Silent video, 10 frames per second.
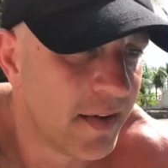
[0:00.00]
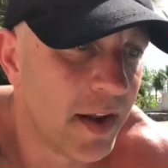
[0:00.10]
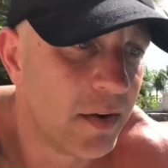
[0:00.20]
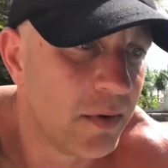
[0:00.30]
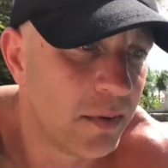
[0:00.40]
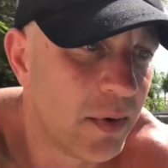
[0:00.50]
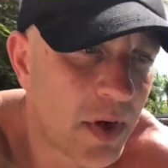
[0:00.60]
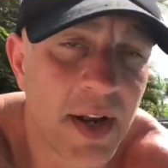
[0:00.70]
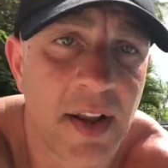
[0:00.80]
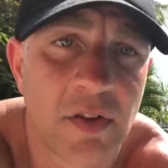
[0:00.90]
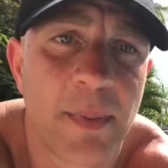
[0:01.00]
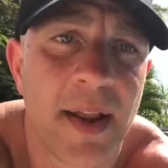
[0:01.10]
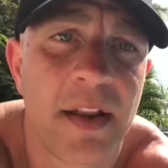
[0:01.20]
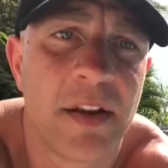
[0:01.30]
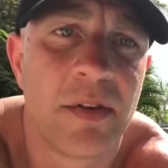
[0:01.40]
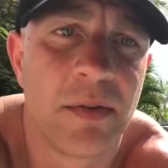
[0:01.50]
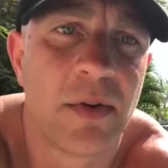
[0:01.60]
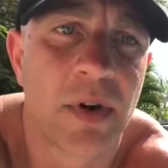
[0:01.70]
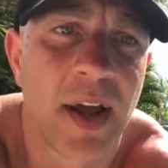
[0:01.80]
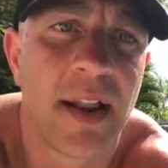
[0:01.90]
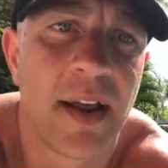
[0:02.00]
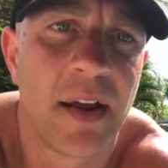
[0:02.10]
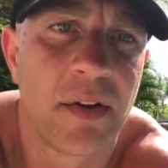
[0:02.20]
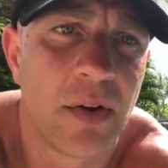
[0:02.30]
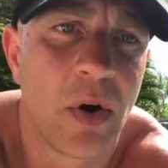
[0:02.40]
then you can expect that you'll get there,